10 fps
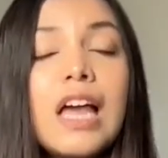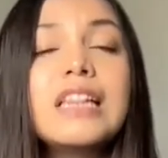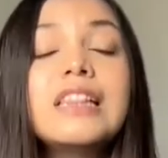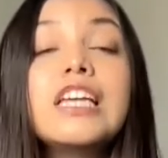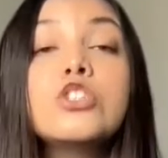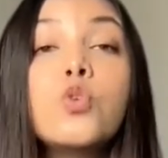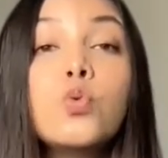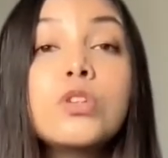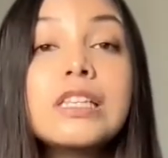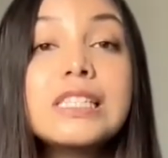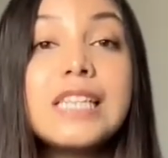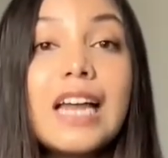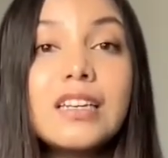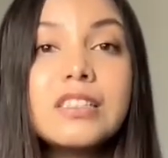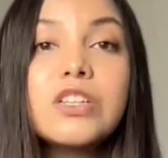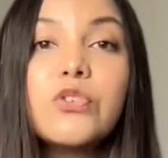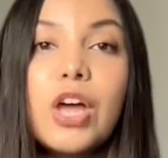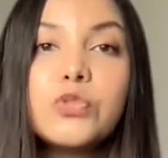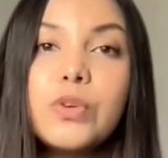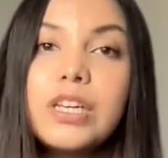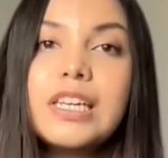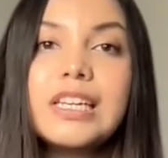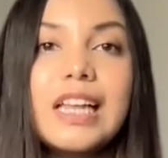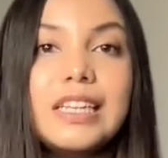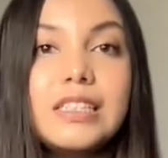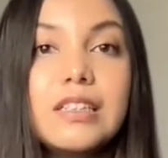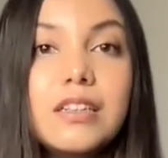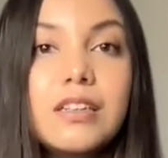and their social status gradually declined.